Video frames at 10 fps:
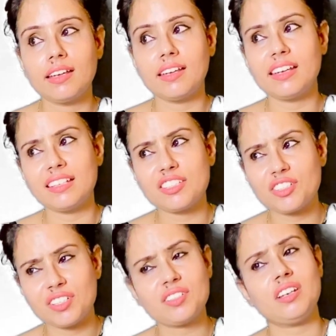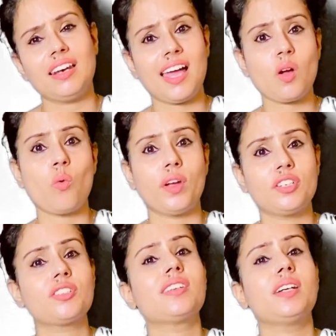It's just a
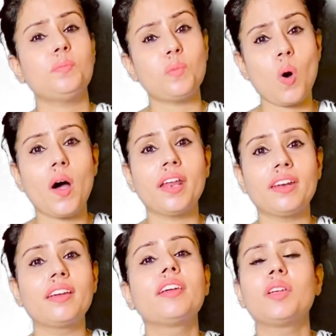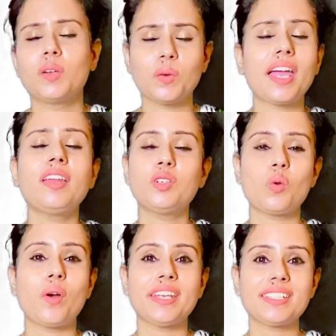language. Don't worry, you can
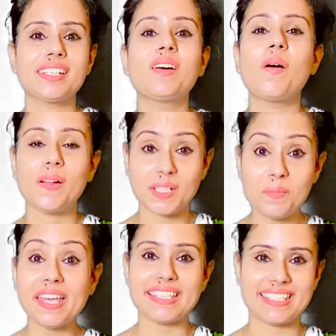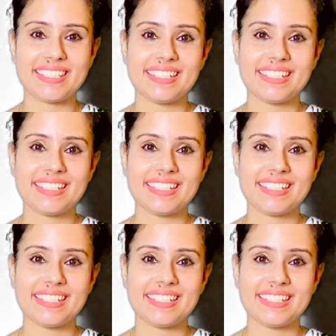do it. All the best.